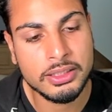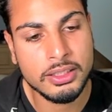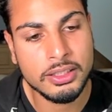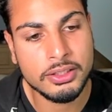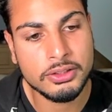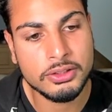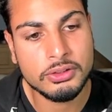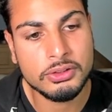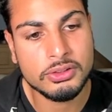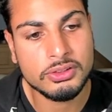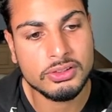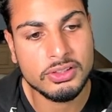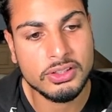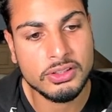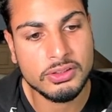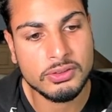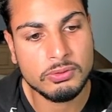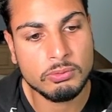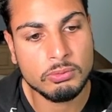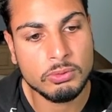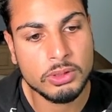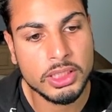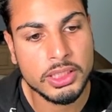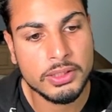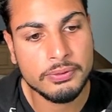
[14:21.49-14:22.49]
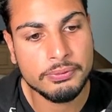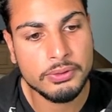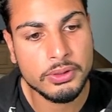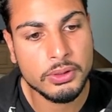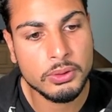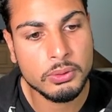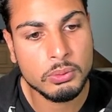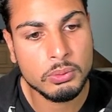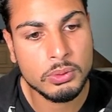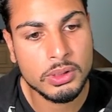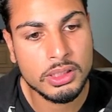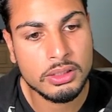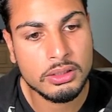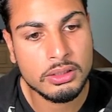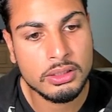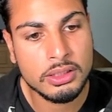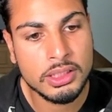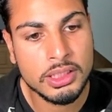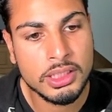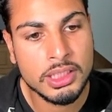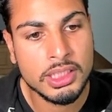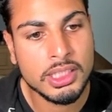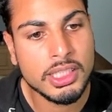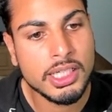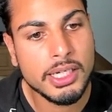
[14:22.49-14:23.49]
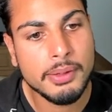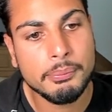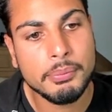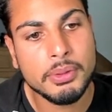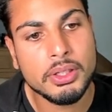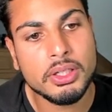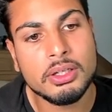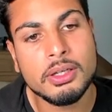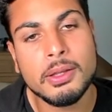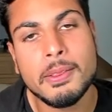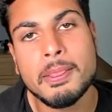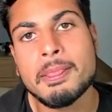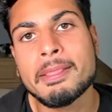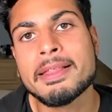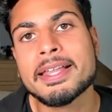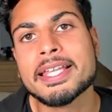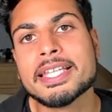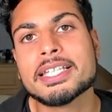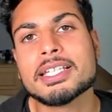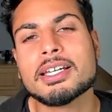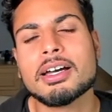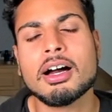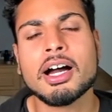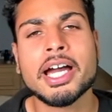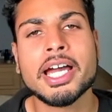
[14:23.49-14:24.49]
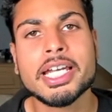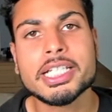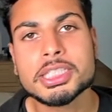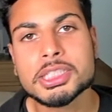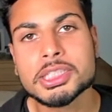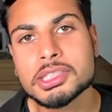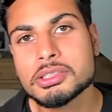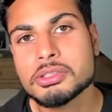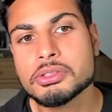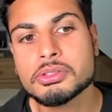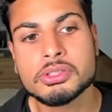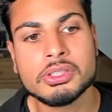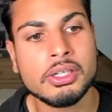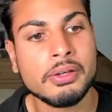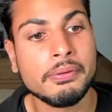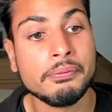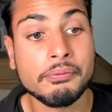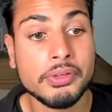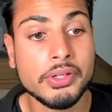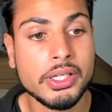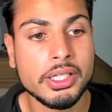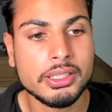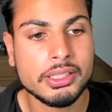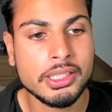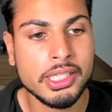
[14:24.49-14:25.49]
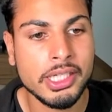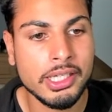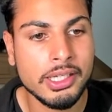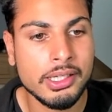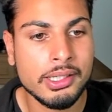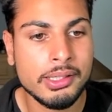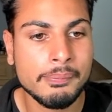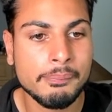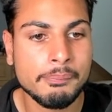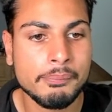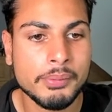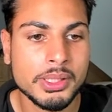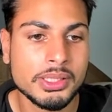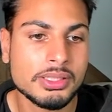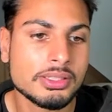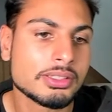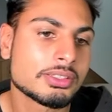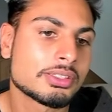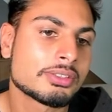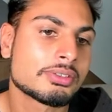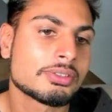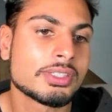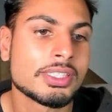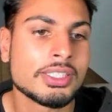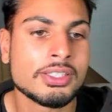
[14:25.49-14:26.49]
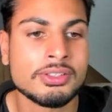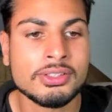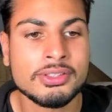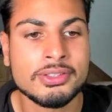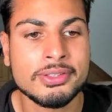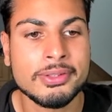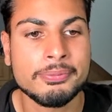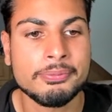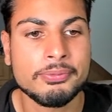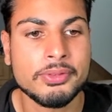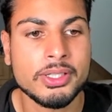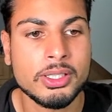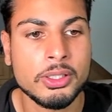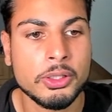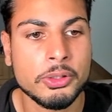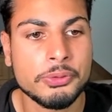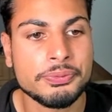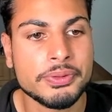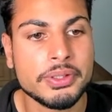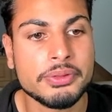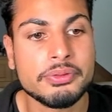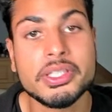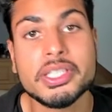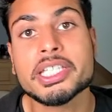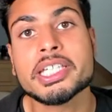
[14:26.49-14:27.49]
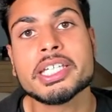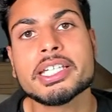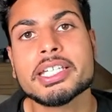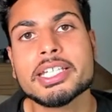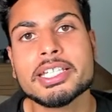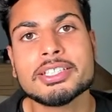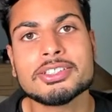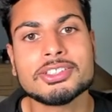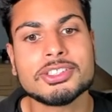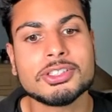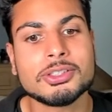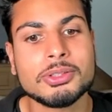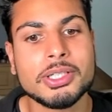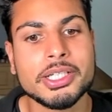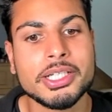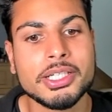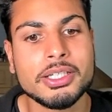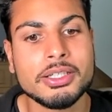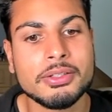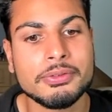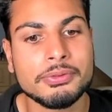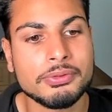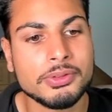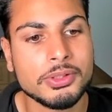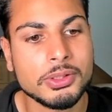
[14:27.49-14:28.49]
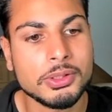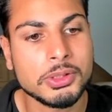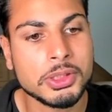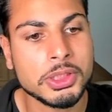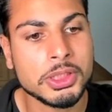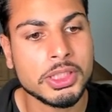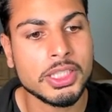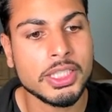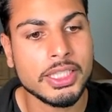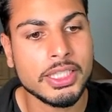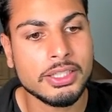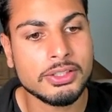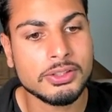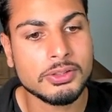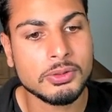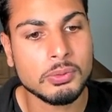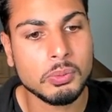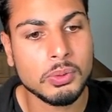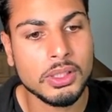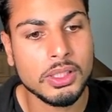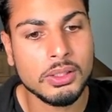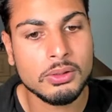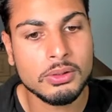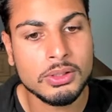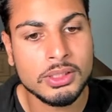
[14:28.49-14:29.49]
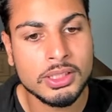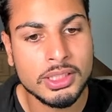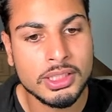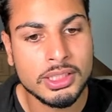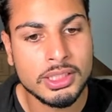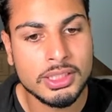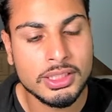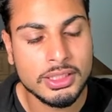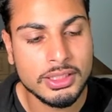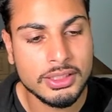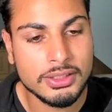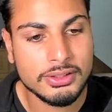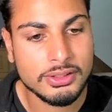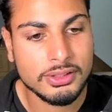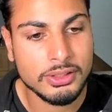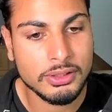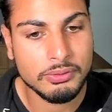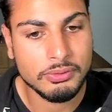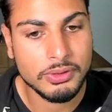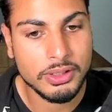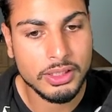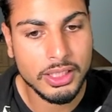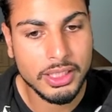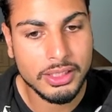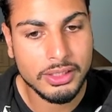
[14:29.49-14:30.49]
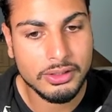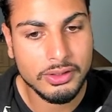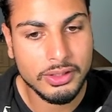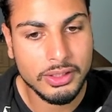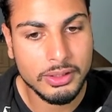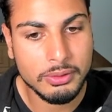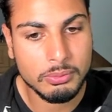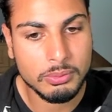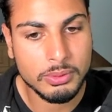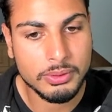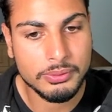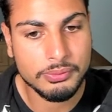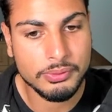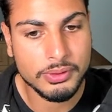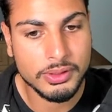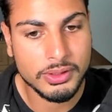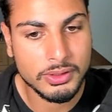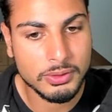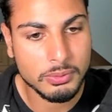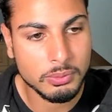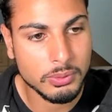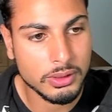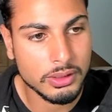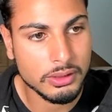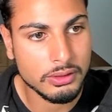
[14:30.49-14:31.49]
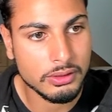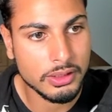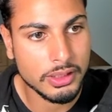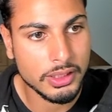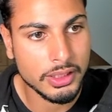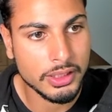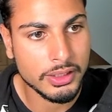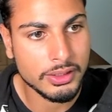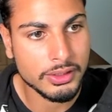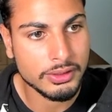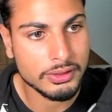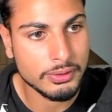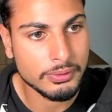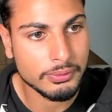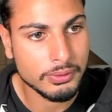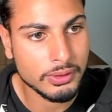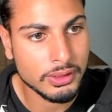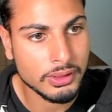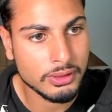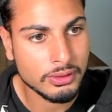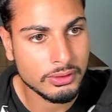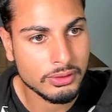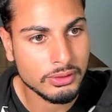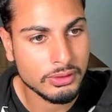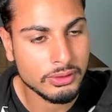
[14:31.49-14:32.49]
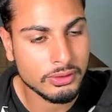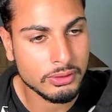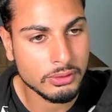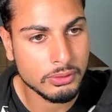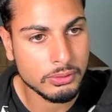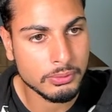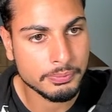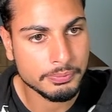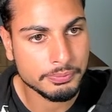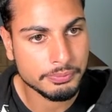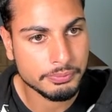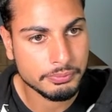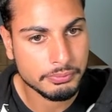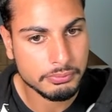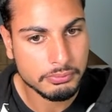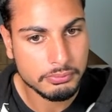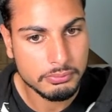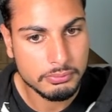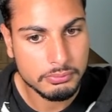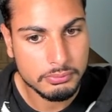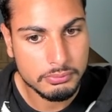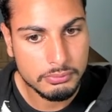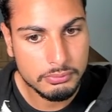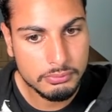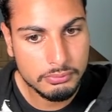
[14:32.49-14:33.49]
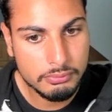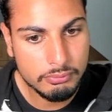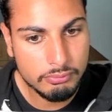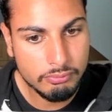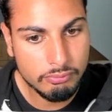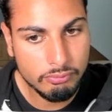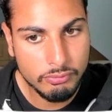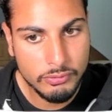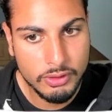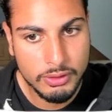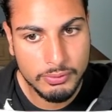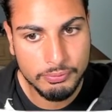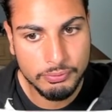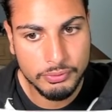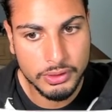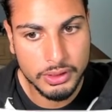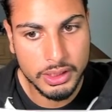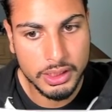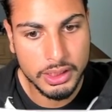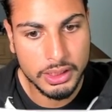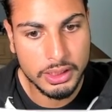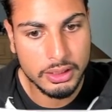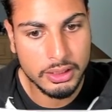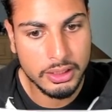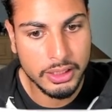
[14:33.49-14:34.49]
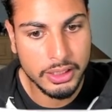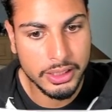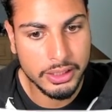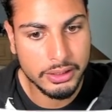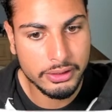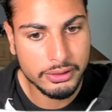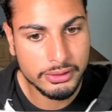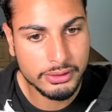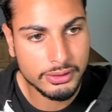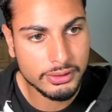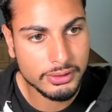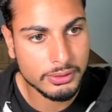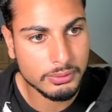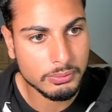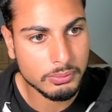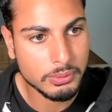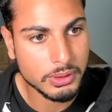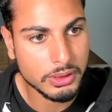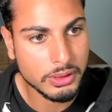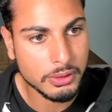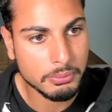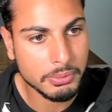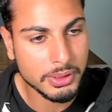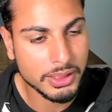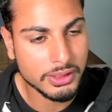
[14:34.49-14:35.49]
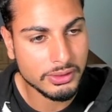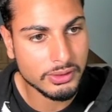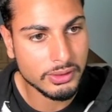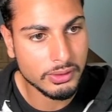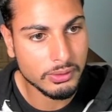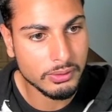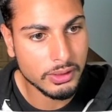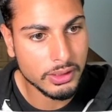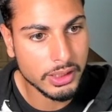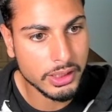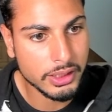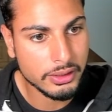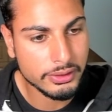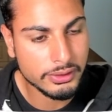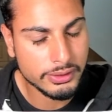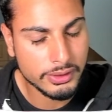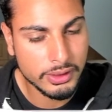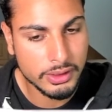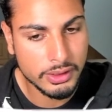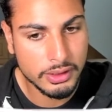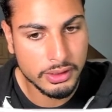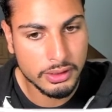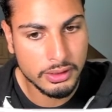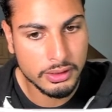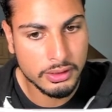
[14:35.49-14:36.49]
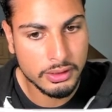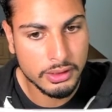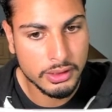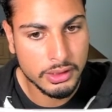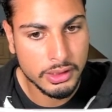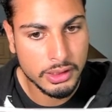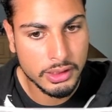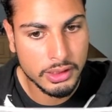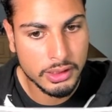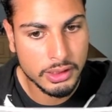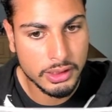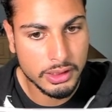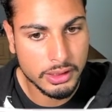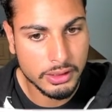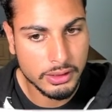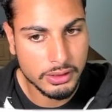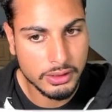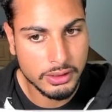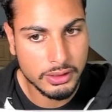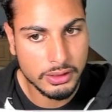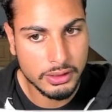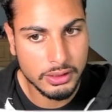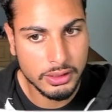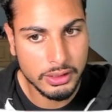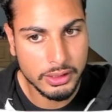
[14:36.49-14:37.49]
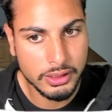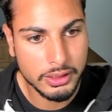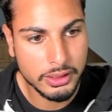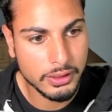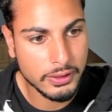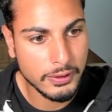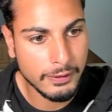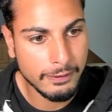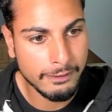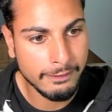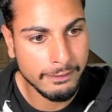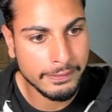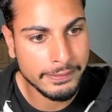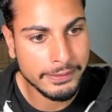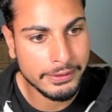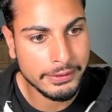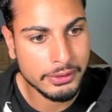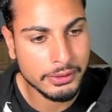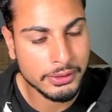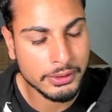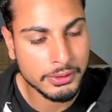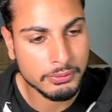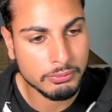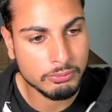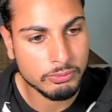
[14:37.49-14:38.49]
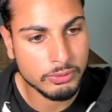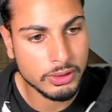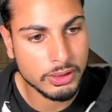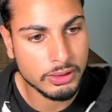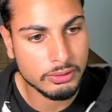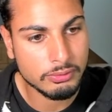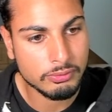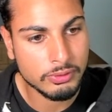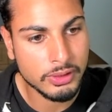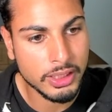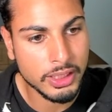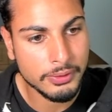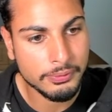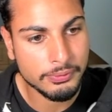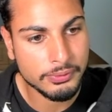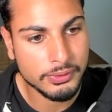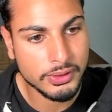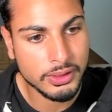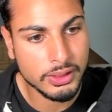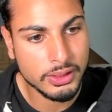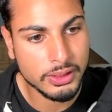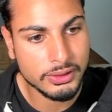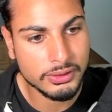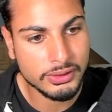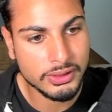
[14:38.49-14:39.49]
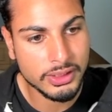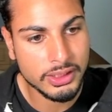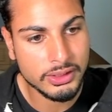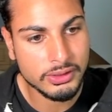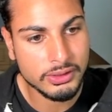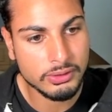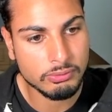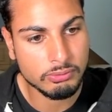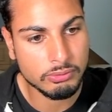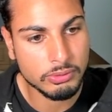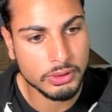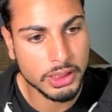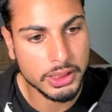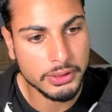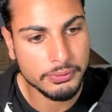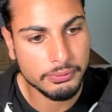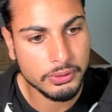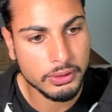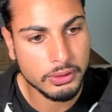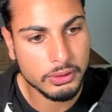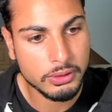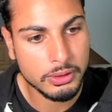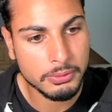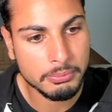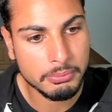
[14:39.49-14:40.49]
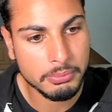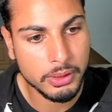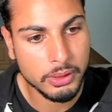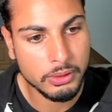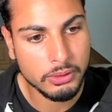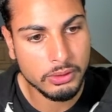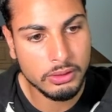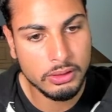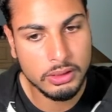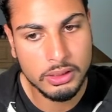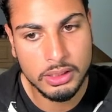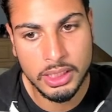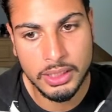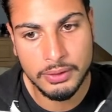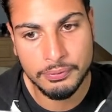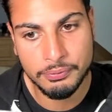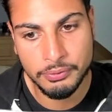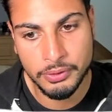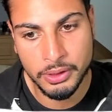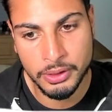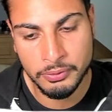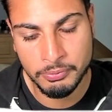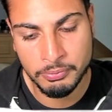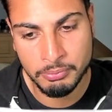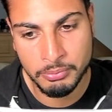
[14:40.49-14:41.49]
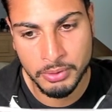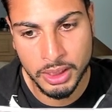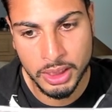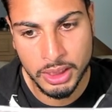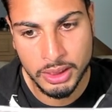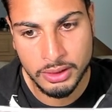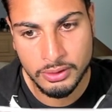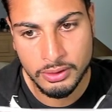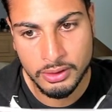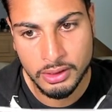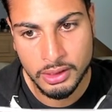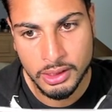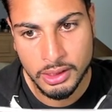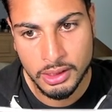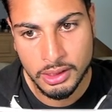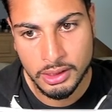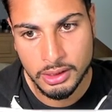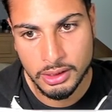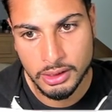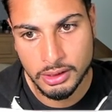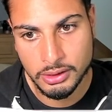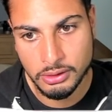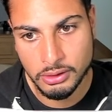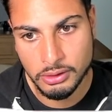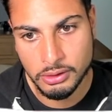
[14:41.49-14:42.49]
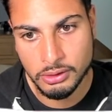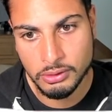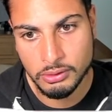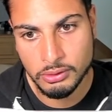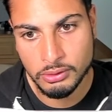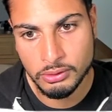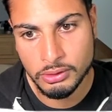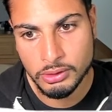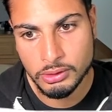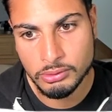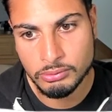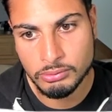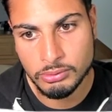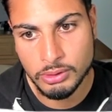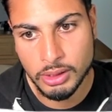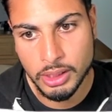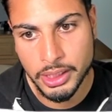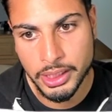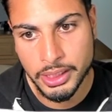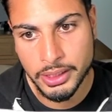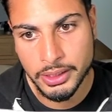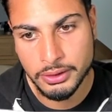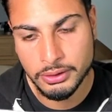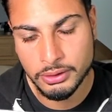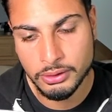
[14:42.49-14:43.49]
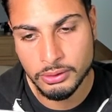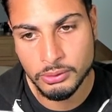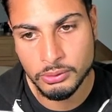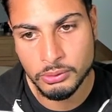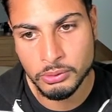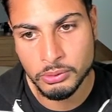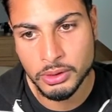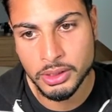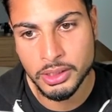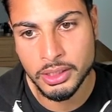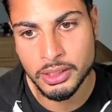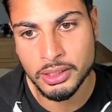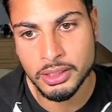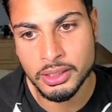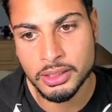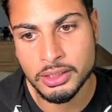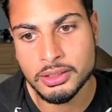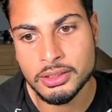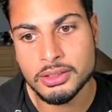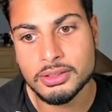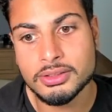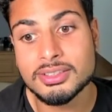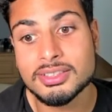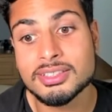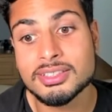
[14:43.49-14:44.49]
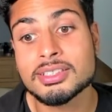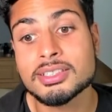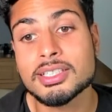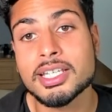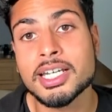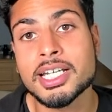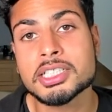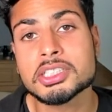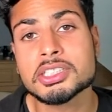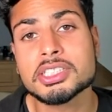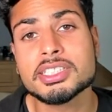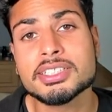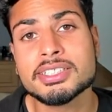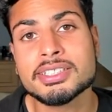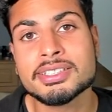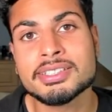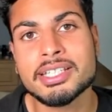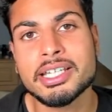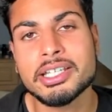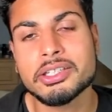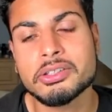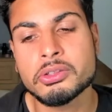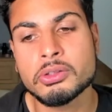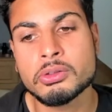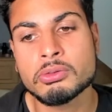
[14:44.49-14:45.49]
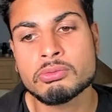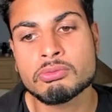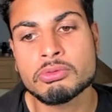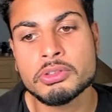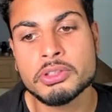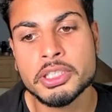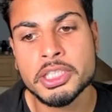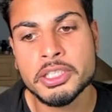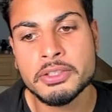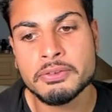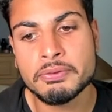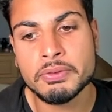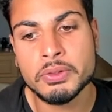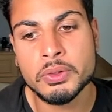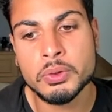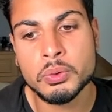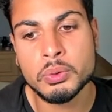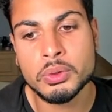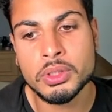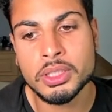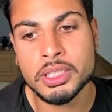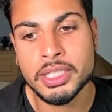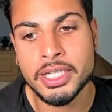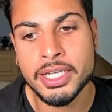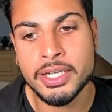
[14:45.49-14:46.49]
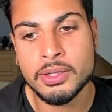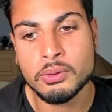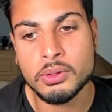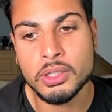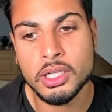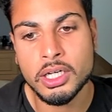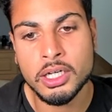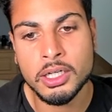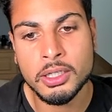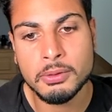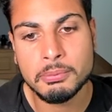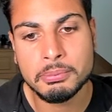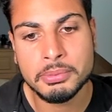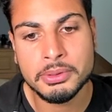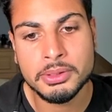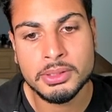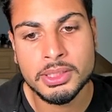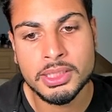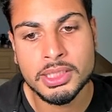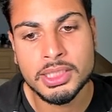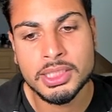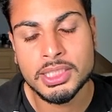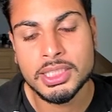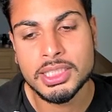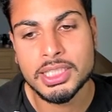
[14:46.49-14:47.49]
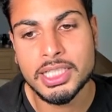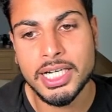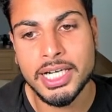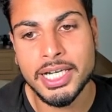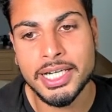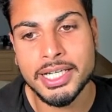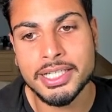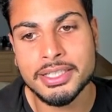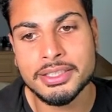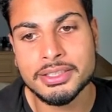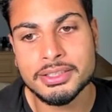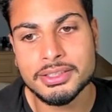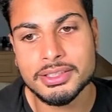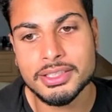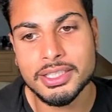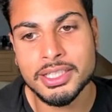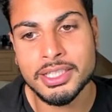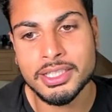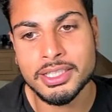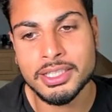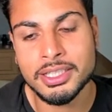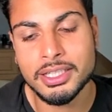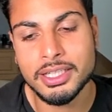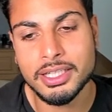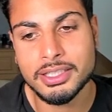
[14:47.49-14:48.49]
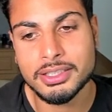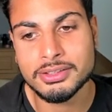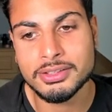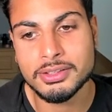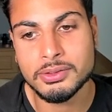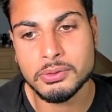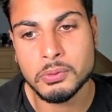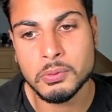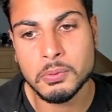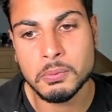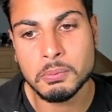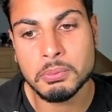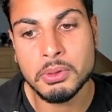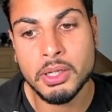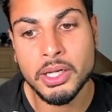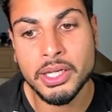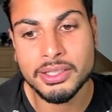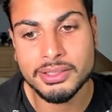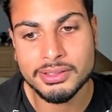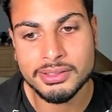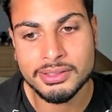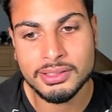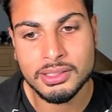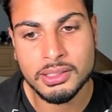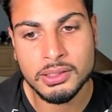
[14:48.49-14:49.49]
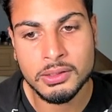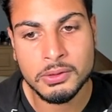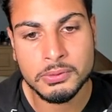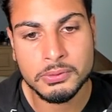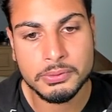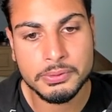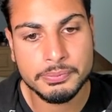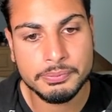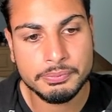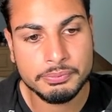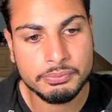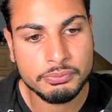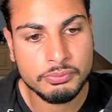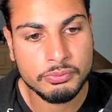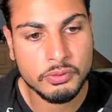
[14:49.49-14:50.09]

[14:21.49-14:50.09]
I use this review one, but I actually use ConvertKit, but it's something hopefully they can integrate in the future as well. So the idea with this one is if you go to the layers, we go back to our layers here, and you click on the left, you can see it's a review component that they've made. And then on the right, you can actually set your review account up, and it connects it all by itself.